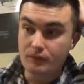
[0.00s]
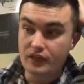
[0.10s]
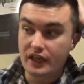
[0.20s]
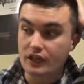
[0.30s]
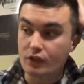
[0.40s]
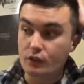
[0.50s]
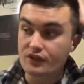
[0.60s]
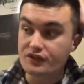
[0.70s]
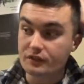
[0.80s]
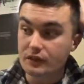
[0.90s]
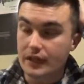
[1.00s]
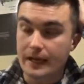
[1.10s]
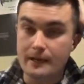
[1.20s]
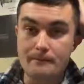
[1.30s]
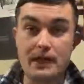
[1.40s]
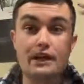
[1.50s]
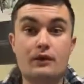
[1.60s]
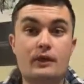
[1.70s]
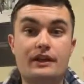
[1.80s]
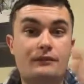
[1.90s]
categories.
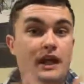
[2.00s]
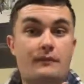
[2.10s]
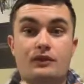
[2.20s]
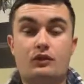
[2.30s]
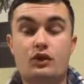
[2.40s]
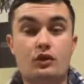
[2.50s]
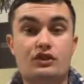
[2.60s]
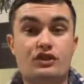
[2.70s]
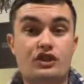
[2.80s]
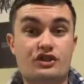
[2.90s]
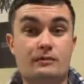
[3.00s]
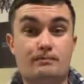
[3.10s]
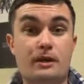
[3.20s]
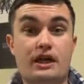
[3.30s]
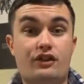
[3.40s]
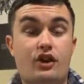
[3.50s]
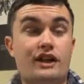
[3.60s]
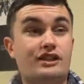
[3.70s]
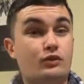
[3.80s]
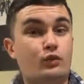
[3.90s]
Anyway, yeah, those are just my
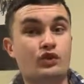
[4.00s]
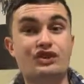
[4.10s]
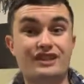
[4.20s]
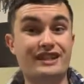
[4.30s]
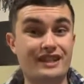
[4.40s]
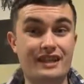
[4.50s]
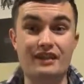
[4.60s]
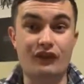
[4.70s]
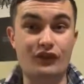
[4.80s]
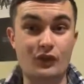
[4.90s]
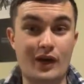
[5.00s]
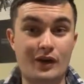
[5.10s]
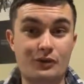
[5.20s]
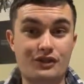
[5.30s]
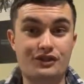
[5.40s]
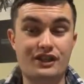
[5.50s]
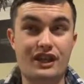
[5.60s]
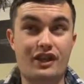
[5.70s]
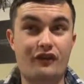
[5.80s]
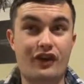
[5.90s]
thoughts. We'll see in a few hours
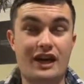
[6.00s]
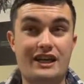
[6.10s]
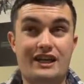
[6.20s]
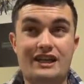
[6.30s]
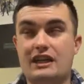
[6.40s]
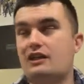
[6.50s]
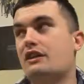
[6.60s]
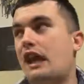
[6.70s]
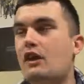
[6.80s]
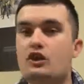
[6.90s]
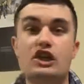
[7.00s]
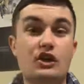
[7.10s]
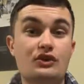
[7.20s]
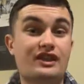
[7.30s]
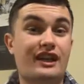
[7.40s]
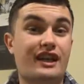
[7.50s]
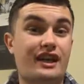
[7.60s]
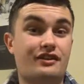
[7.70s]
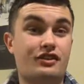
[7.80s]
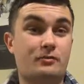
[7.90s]
or how close I
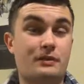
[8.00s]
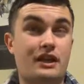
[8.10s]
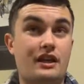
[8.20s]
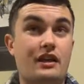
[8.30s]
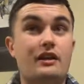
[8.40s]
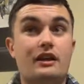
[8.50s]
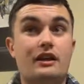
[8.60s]
got to being